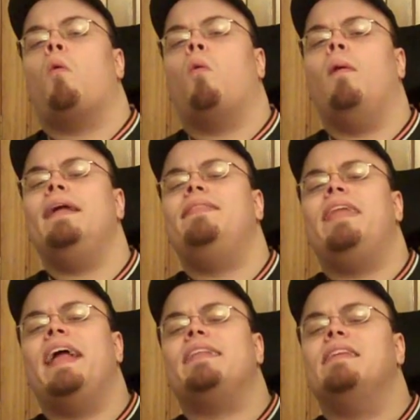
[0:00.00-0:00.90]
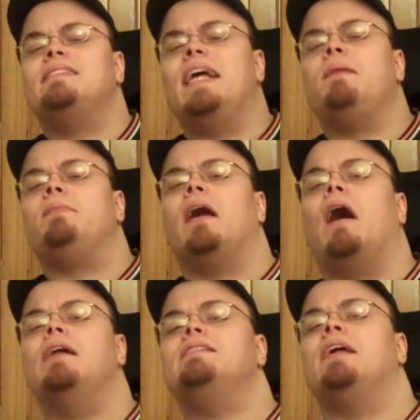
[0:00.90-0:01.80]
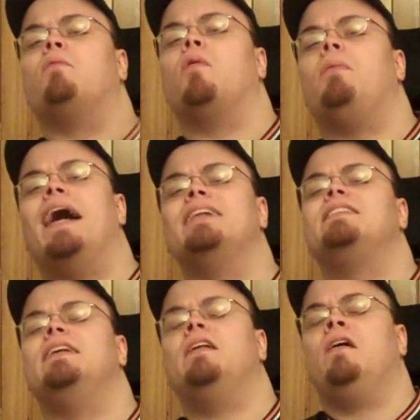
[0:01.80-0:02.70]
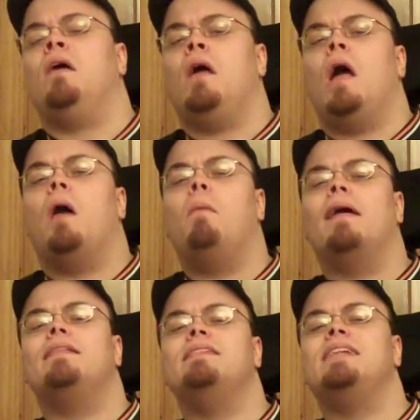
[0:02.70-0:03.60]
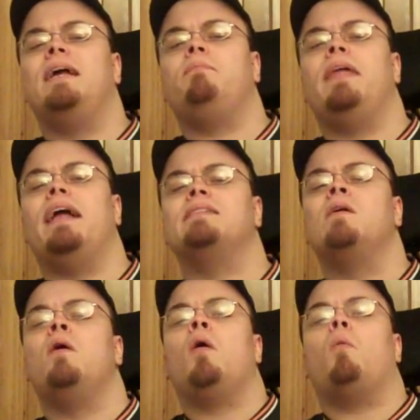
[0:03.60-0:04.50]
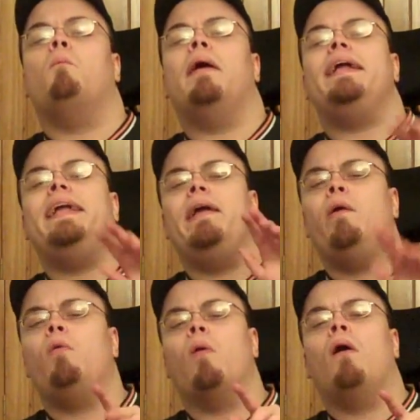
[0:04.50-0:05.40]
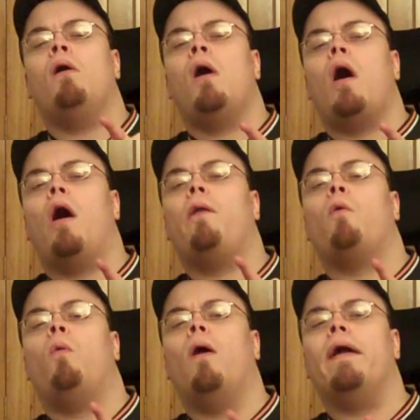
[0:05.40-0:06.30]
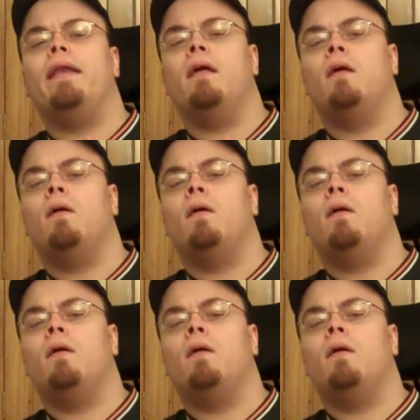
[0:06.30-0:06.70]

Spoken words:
we think the same thoughts and we're passionate about the same things, but you are the one,